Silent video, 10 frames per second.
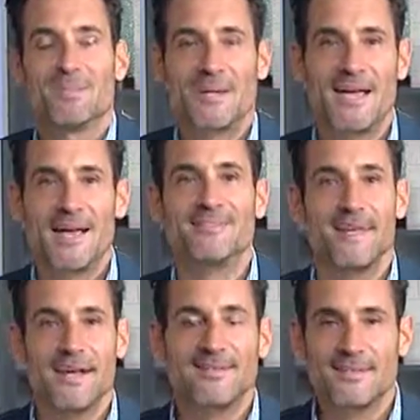
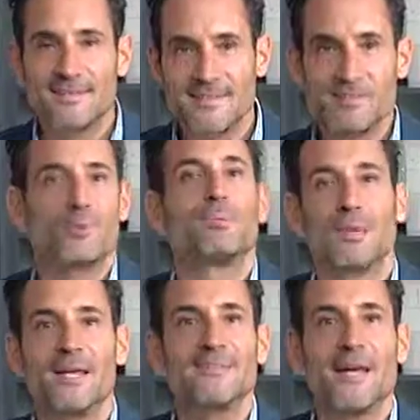PSA, it's a simple
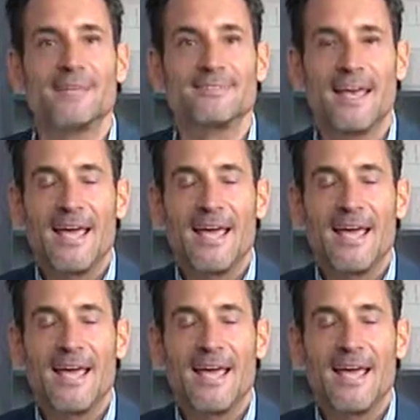blood test.